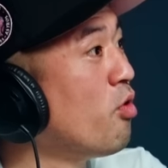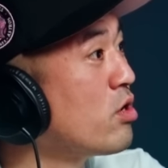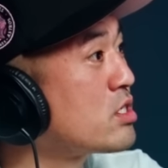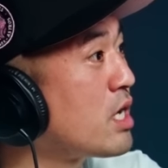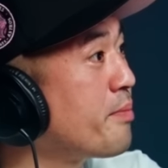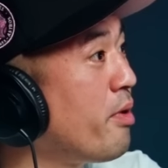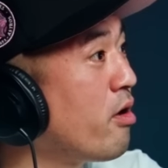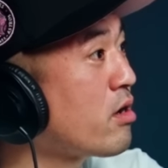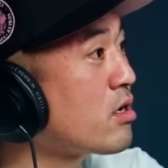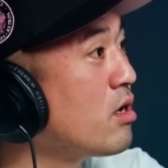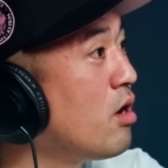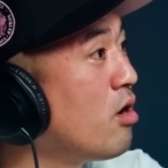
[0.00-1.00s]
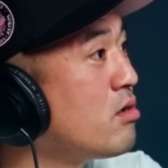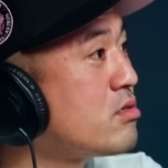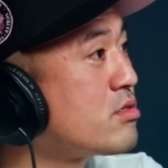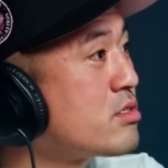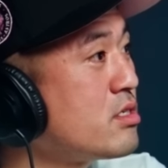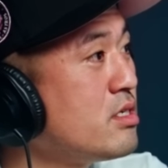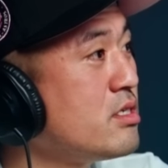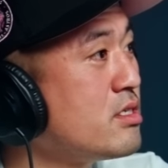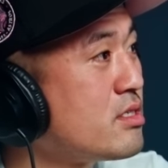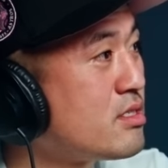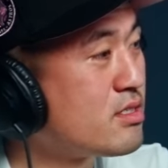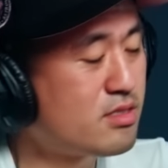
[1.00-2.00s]
Morningside Park? Yeah. Oh
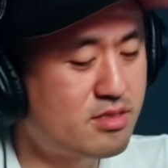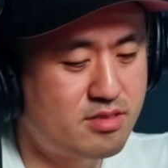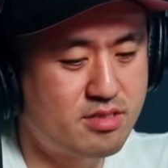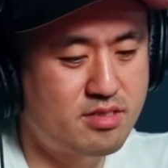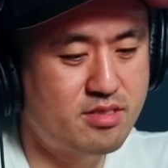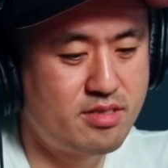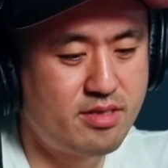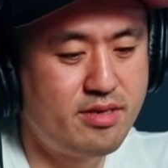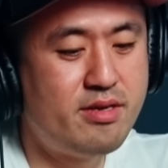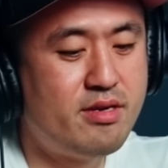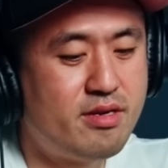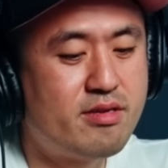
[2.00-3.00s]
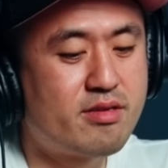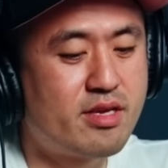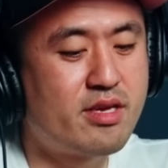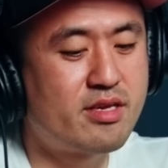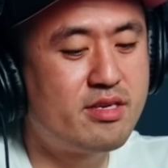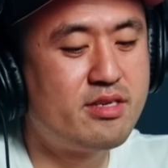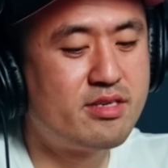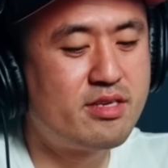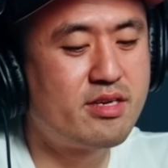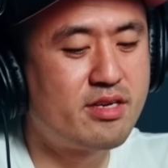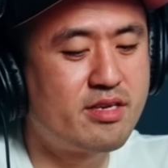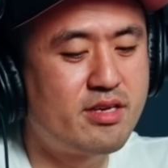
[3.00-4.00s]
shit. Yeah, yeah,
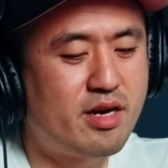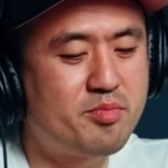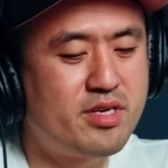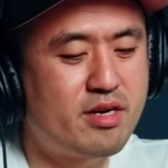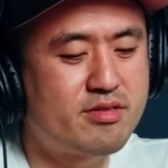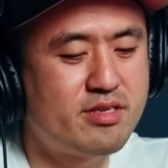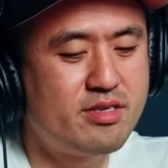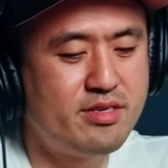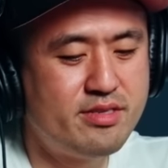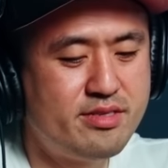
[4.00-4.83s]
yeah, yeah. I'll be out there.